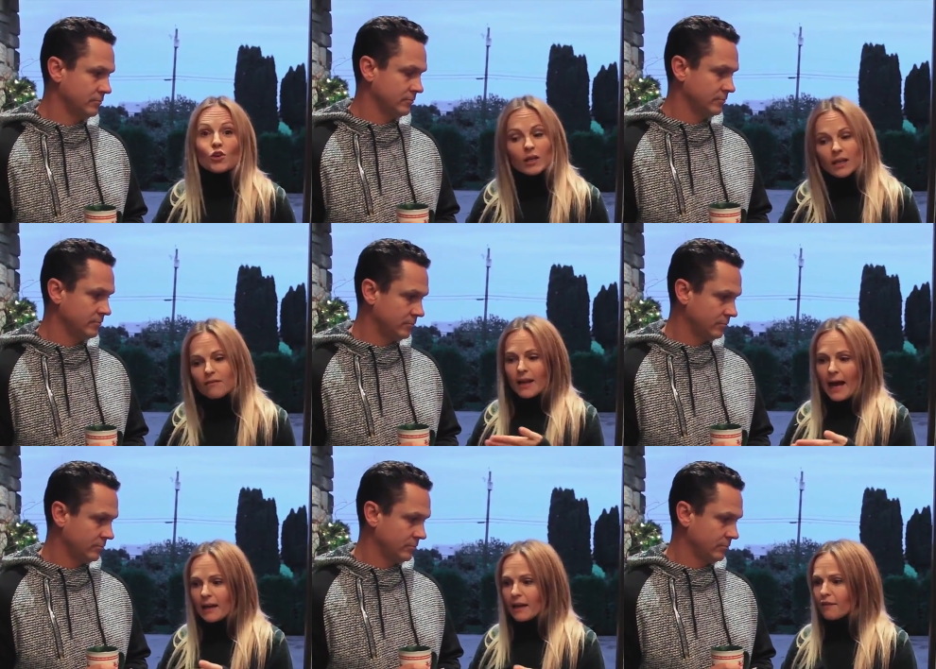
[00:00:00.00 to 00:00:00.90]
Speaker 1: You can even
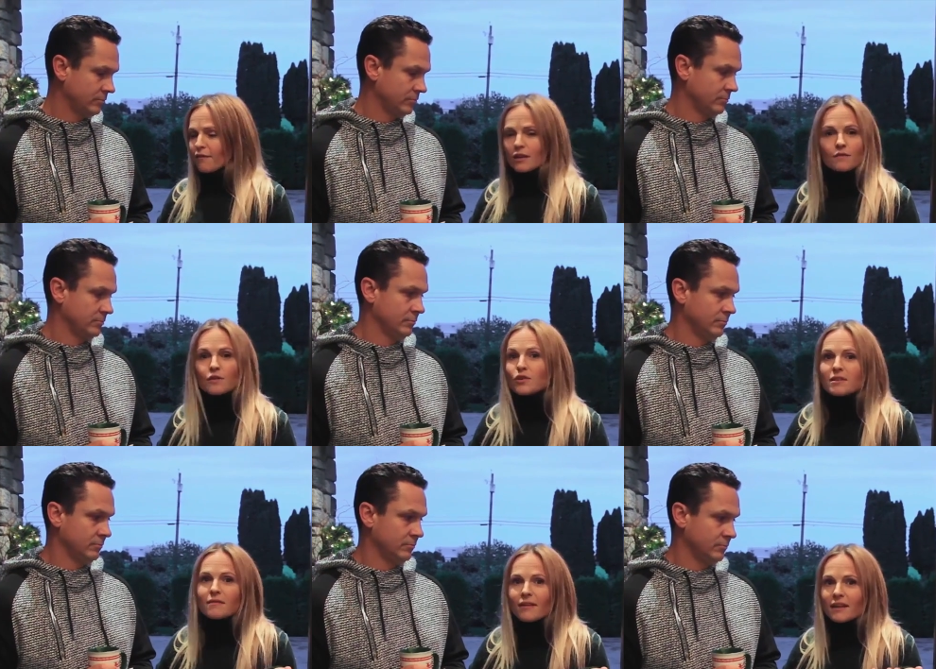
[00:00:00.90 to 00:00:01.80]
add like fresh
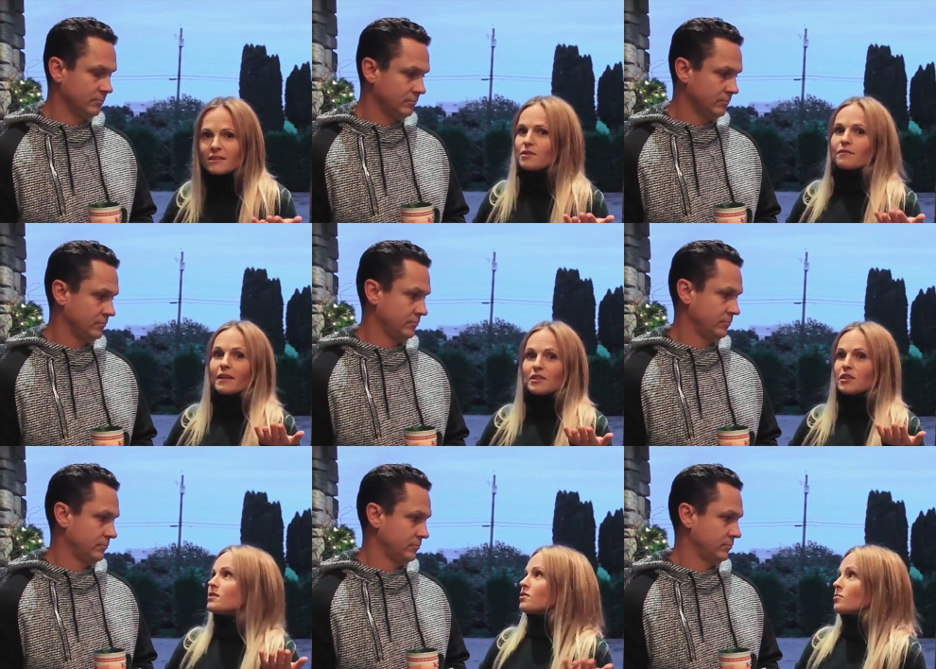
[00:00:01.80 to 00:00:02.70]
fruits and veg
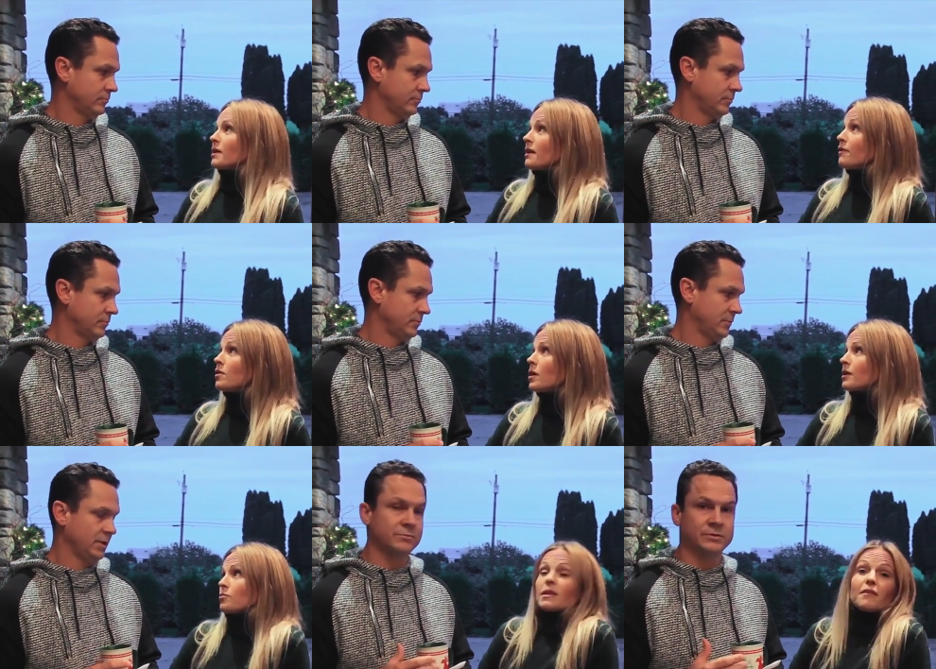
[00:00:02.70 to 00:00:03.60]
veggies or whatever you
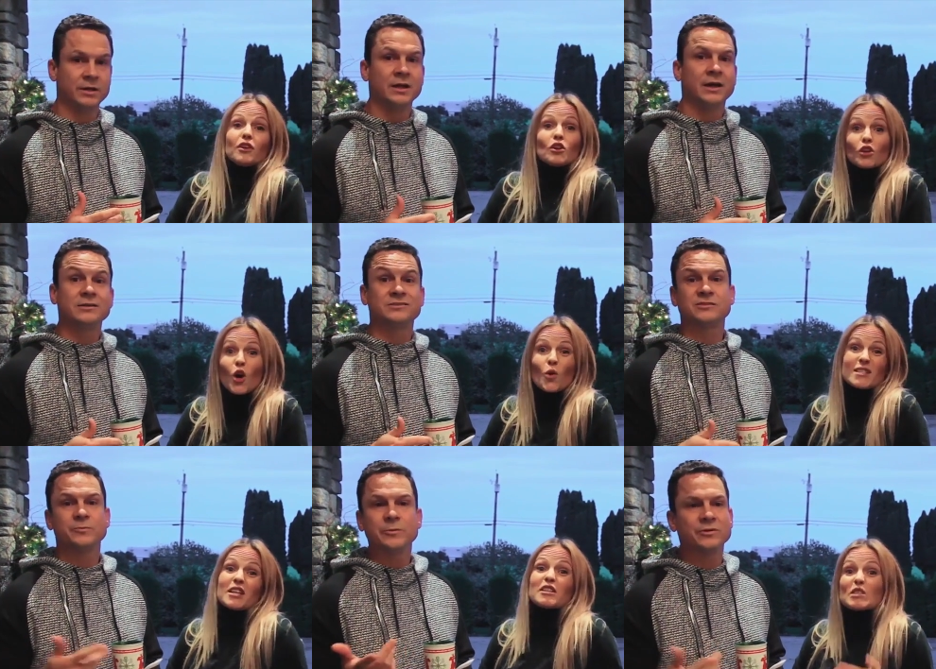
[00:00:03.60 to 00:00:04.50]
want, whatever you know.
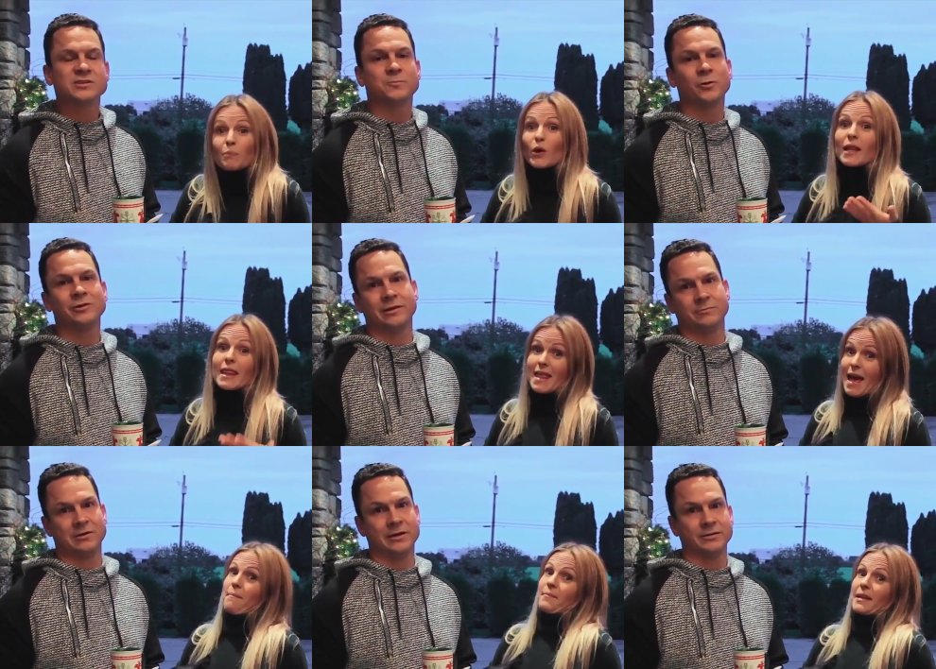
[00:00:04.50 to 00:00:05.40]
Just we want to spoil, them,
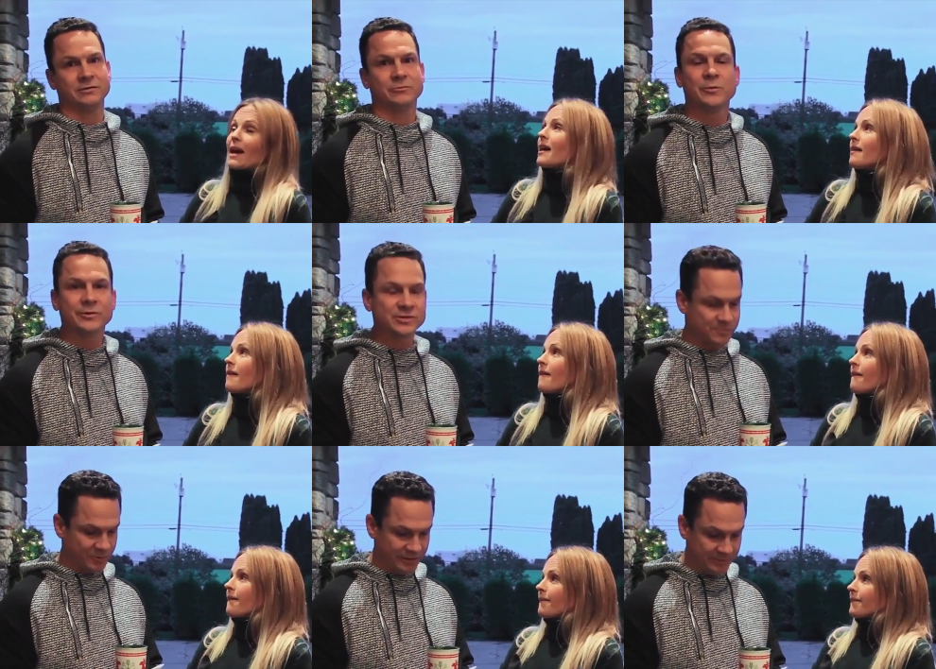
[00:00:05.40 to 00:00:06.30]
them, right? Yeah. And we
Speaker 2: want to
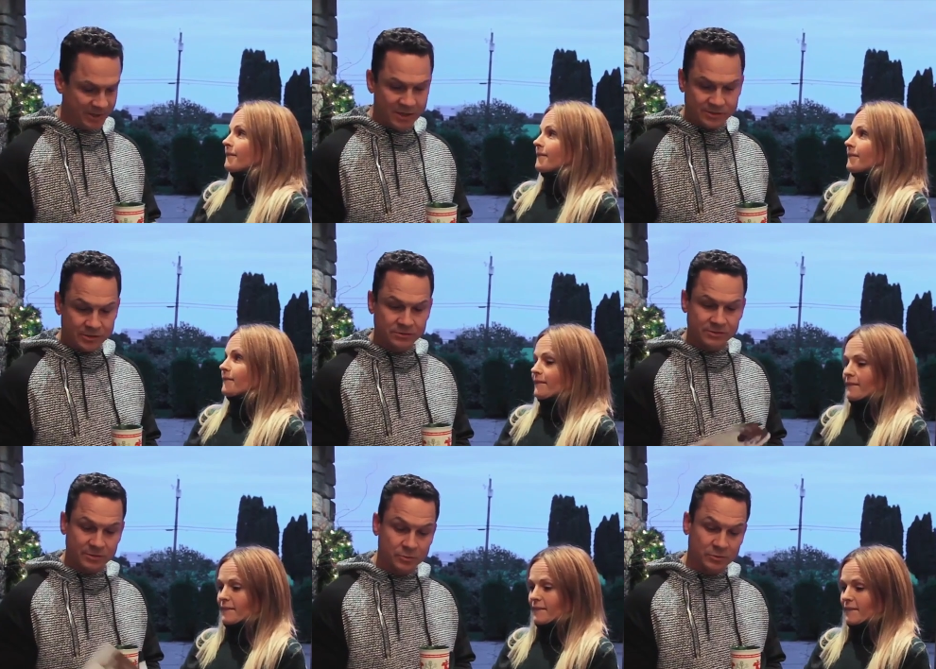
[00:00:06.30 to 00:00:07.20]
spoil them. So
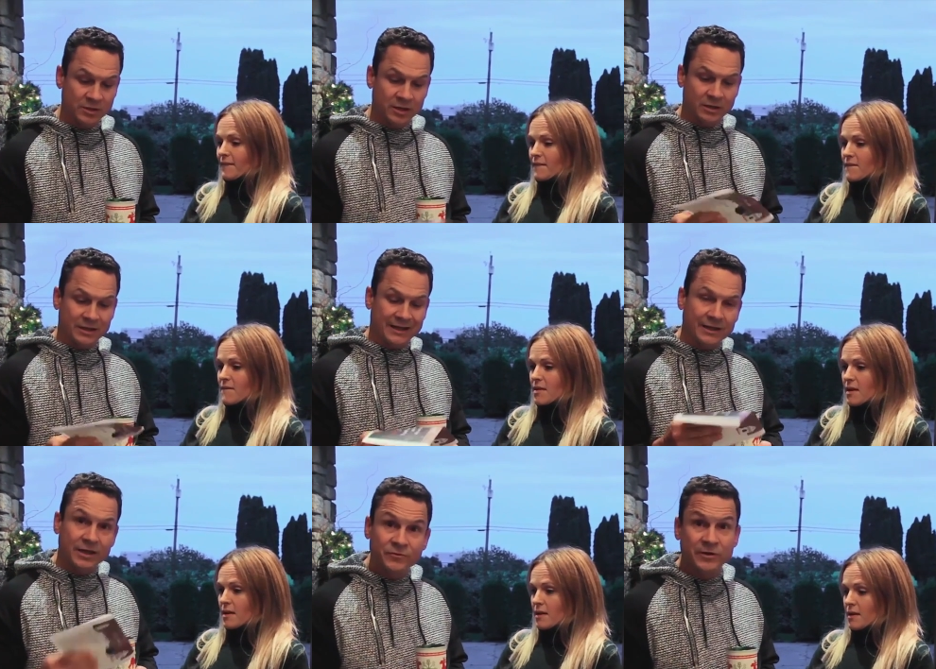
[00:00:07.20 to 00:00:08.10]
so
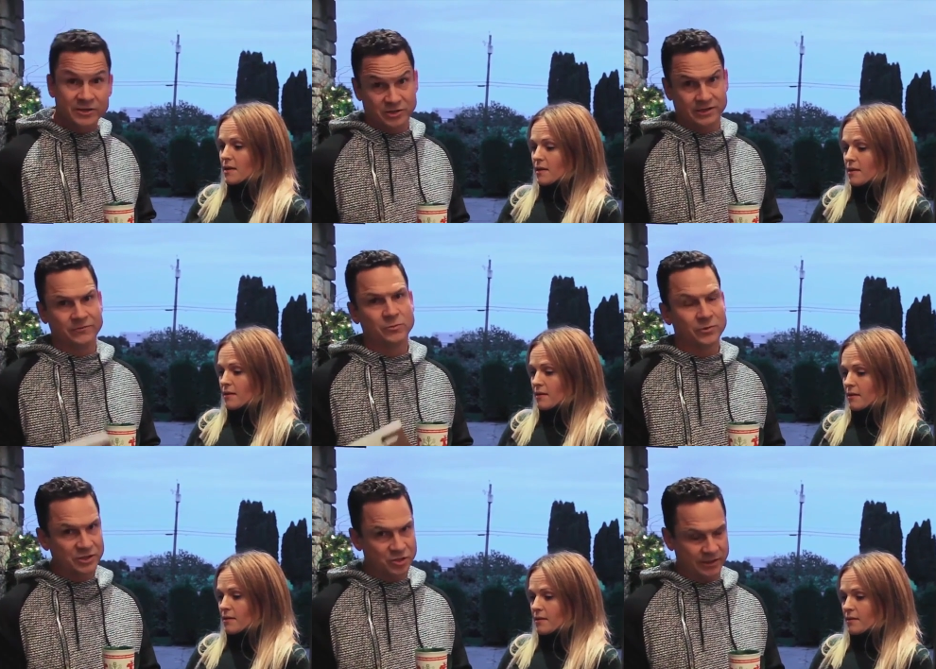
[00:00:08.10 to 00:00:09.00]
if you're interested, if you
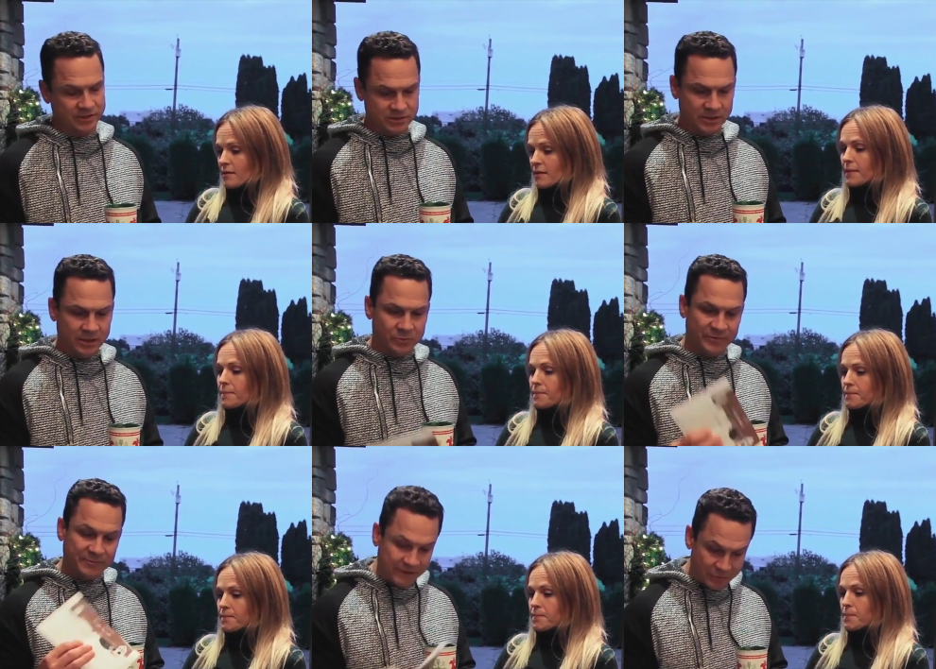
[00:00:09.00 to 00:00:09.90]
want to join us, yep.
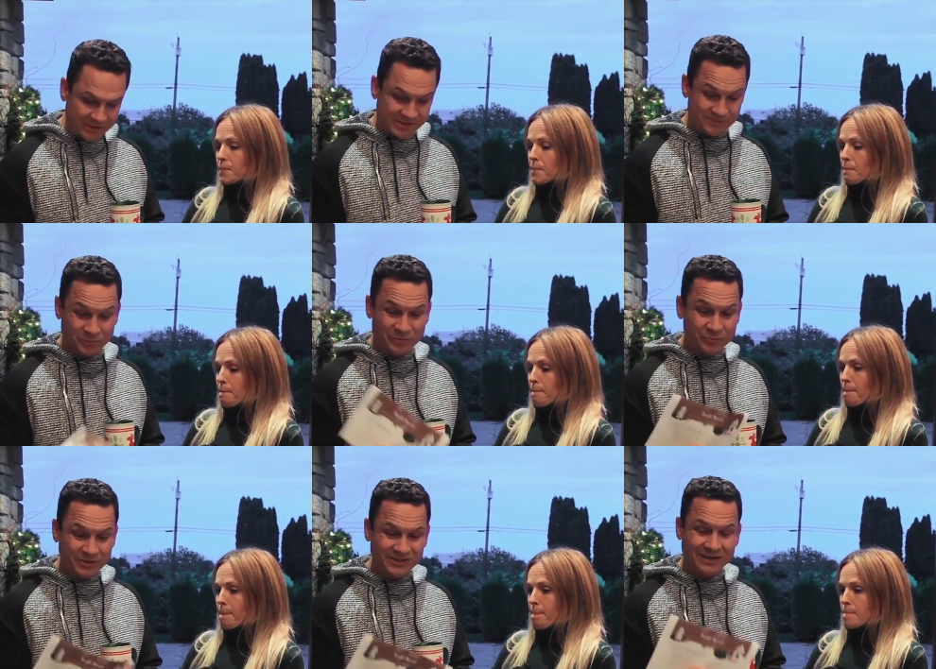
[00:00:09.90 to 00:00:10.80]
we've made it really simple.
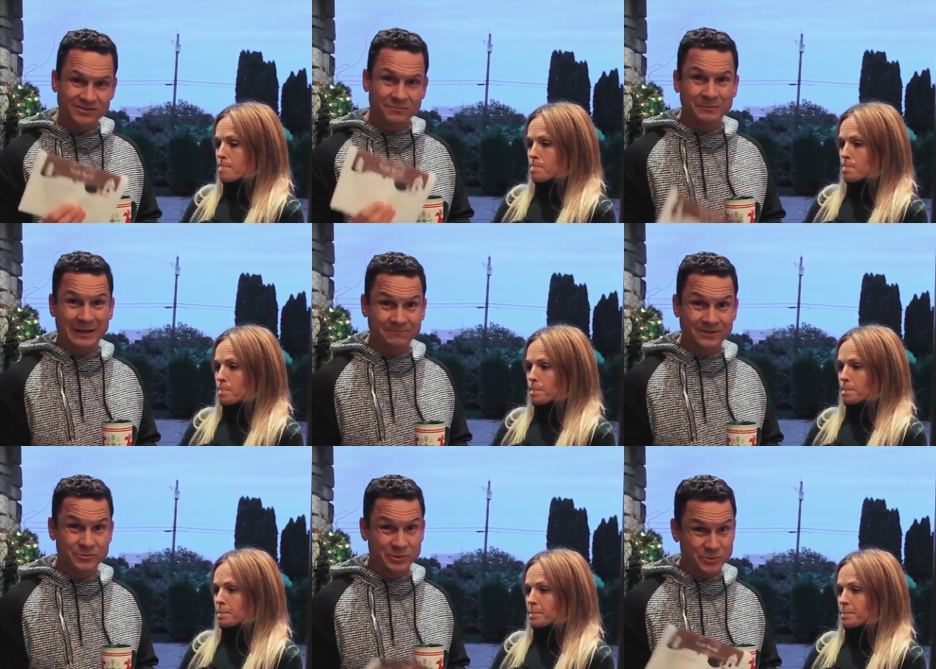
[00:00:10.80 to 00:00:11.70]
We've printed out some
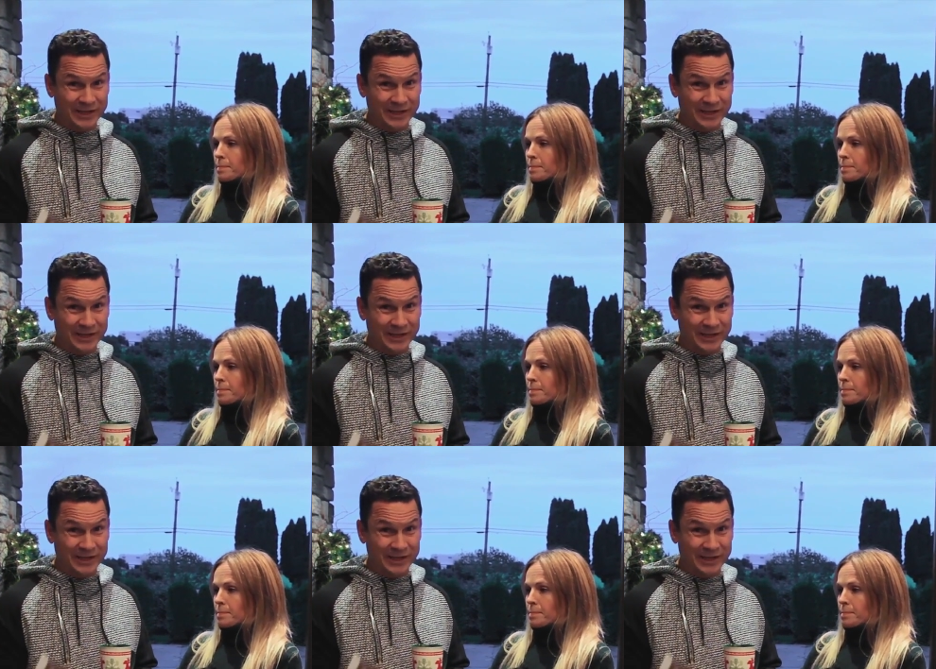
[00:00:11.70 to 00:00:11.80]
pamphlets, which